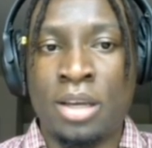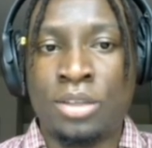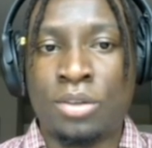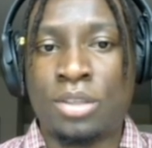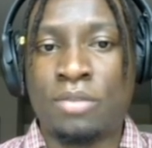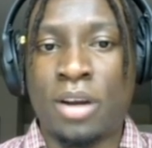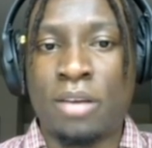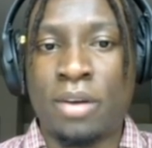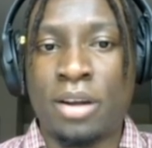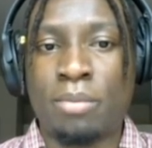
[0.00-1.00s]
So this is very,
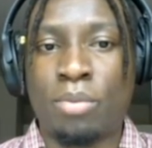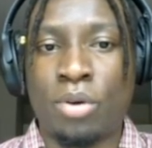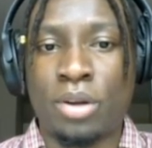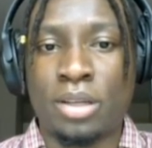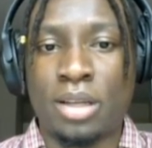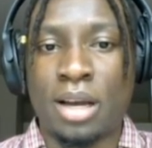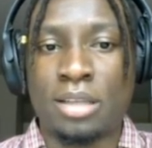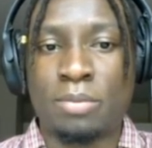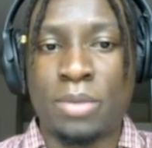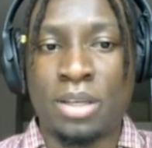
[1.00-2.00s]
very important,
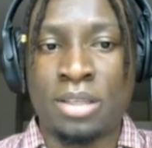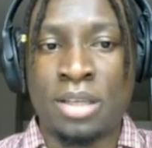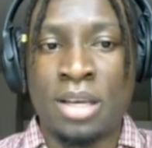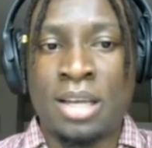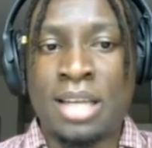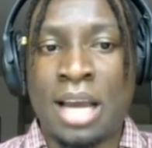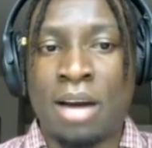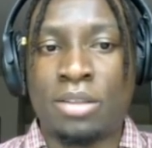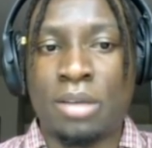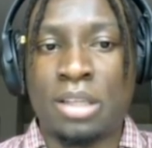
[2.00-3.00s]
guys, because
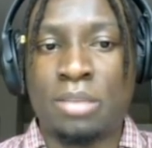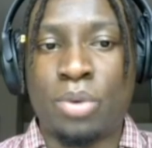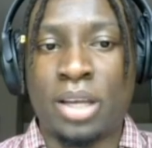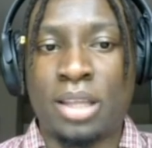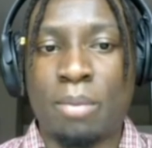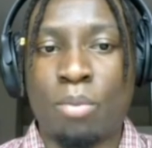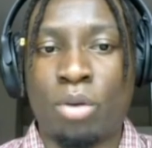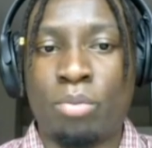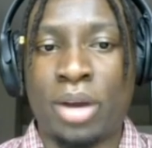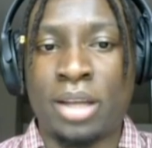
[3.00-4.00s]
now it's bringing them
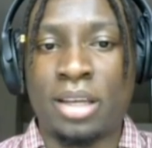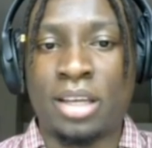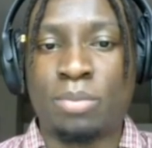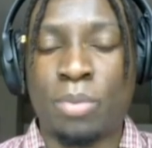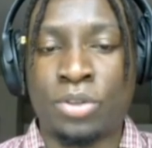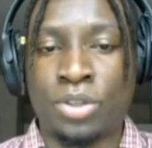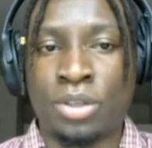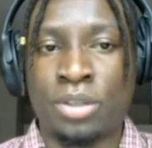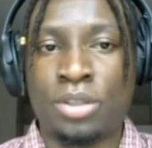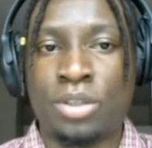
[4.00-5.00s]
more brand
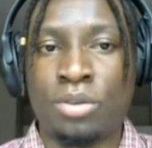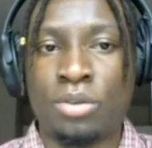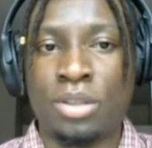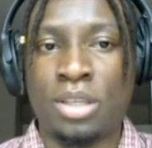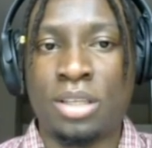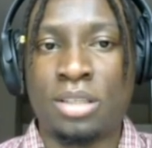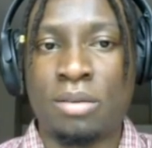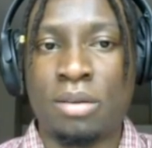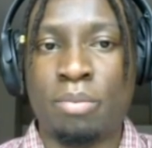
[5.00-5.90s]
exposure to these